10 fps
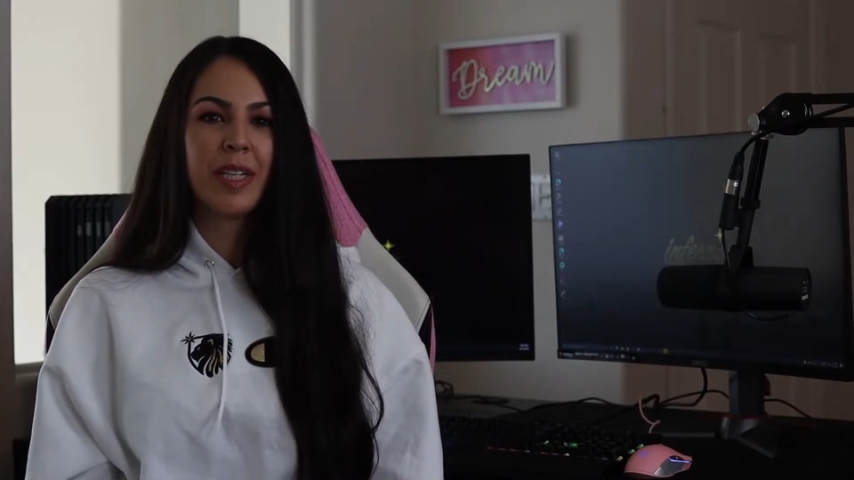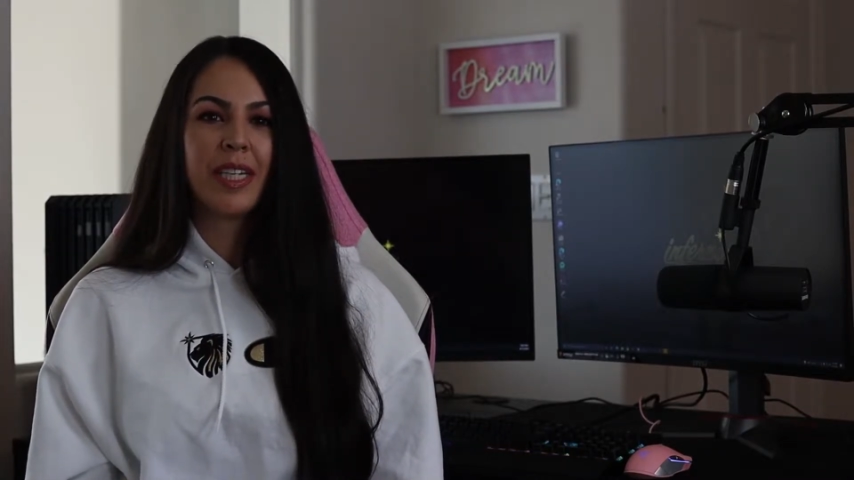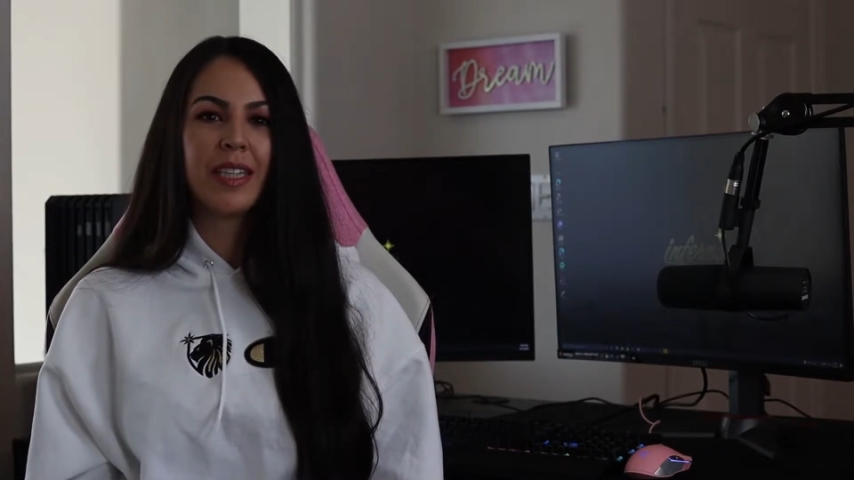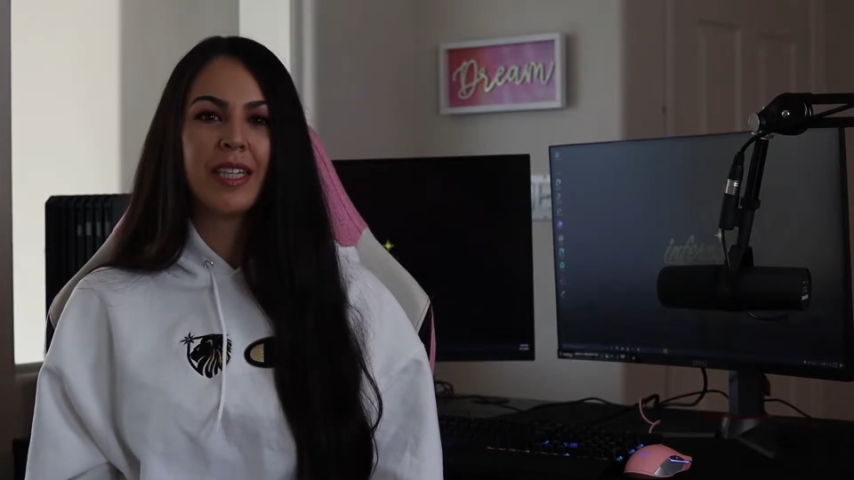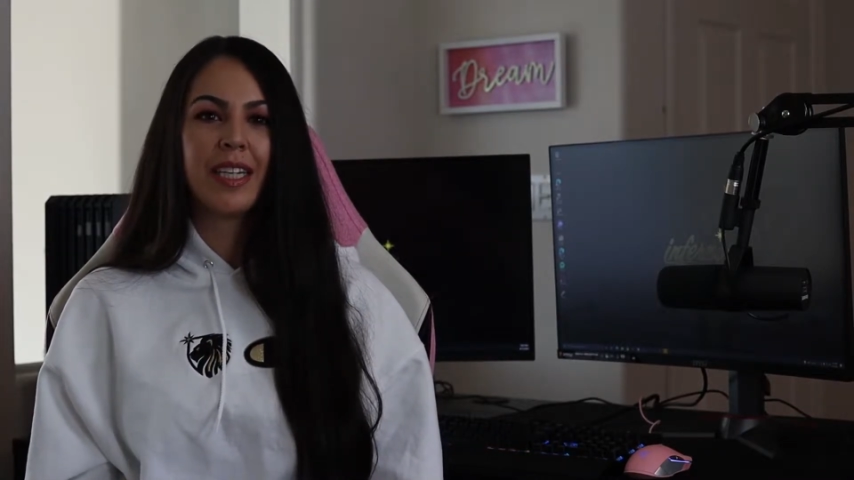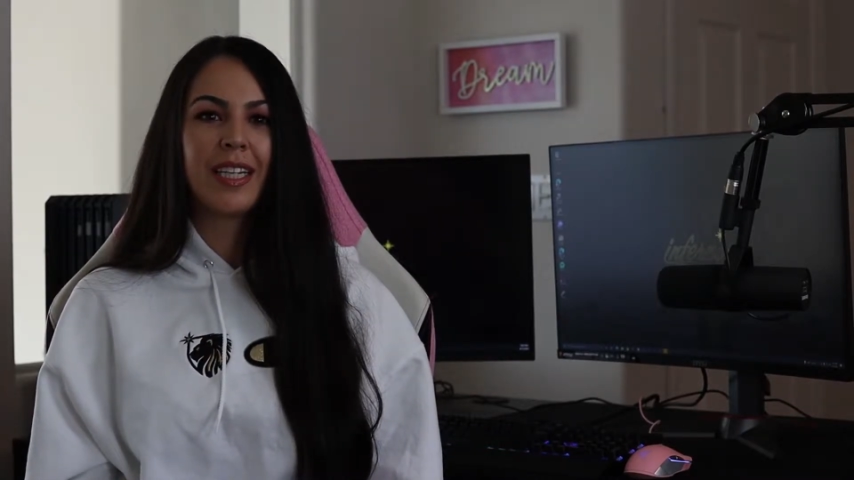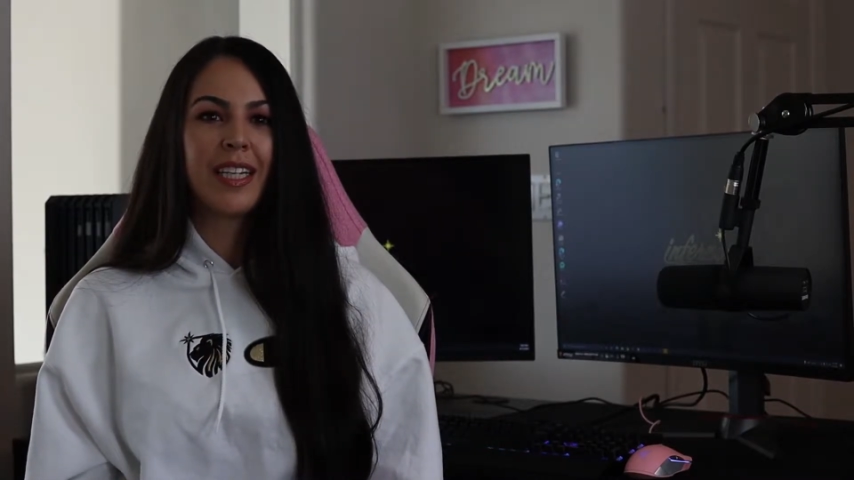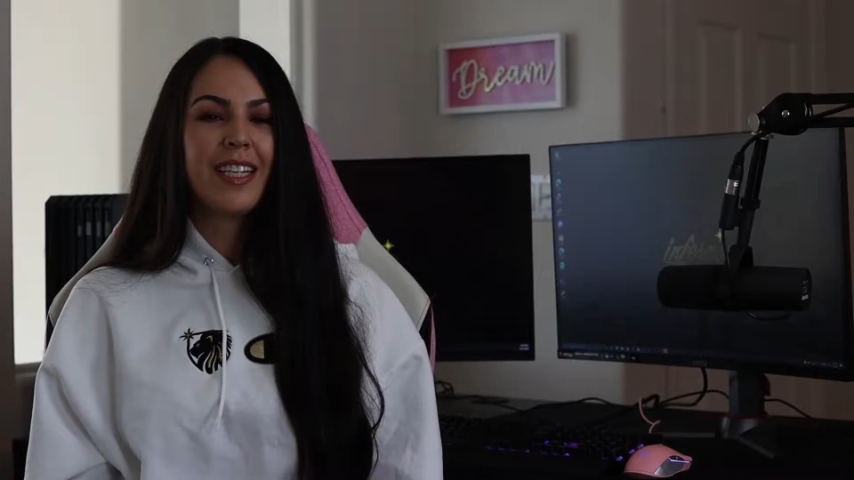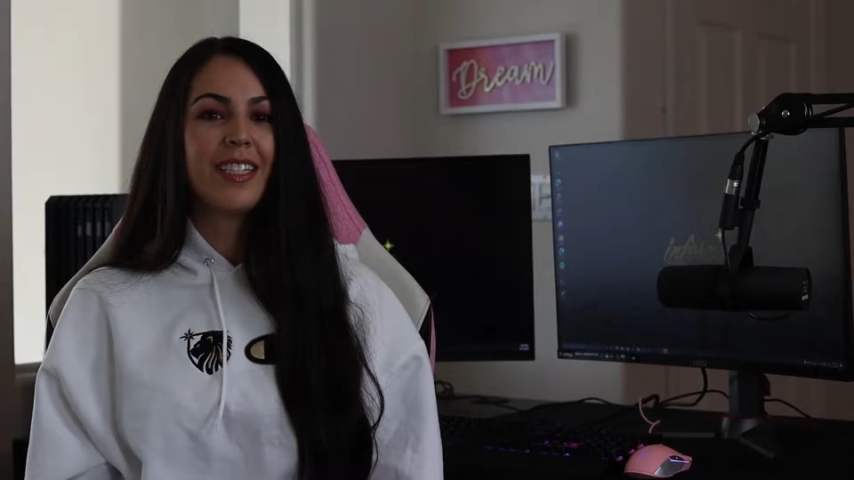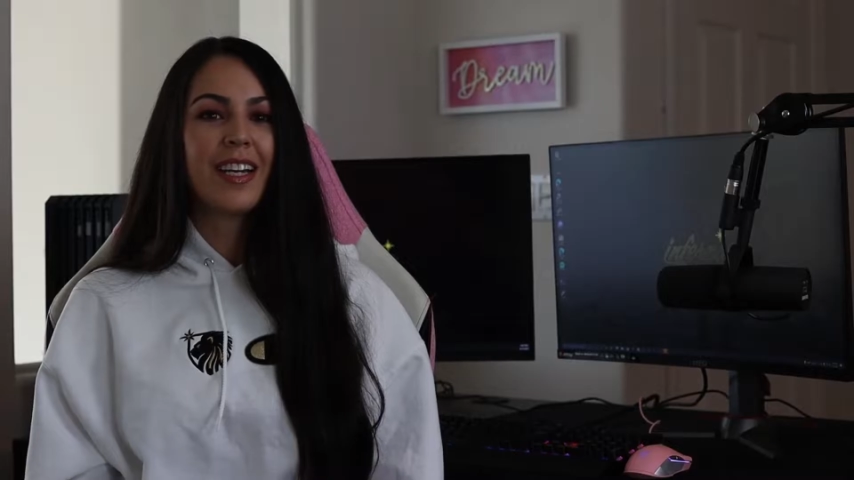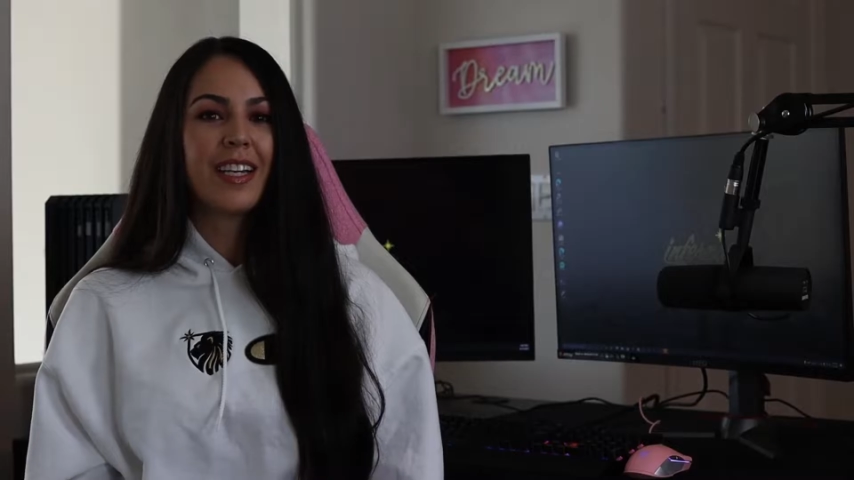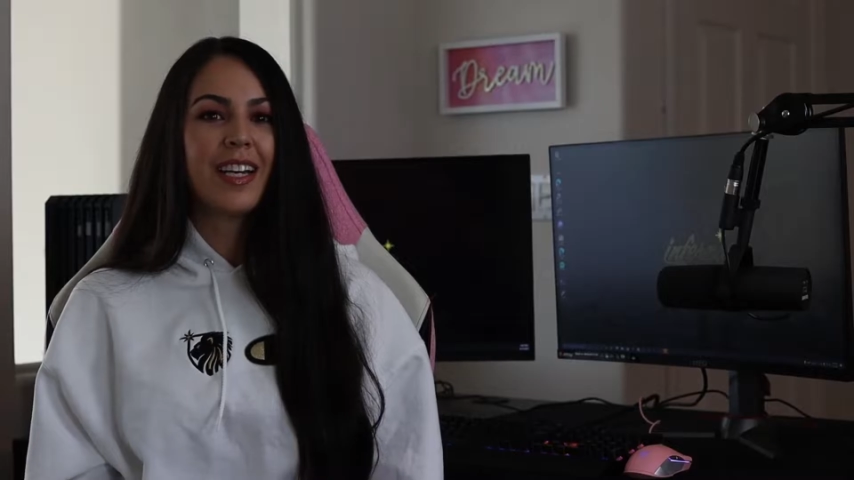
playing like Duck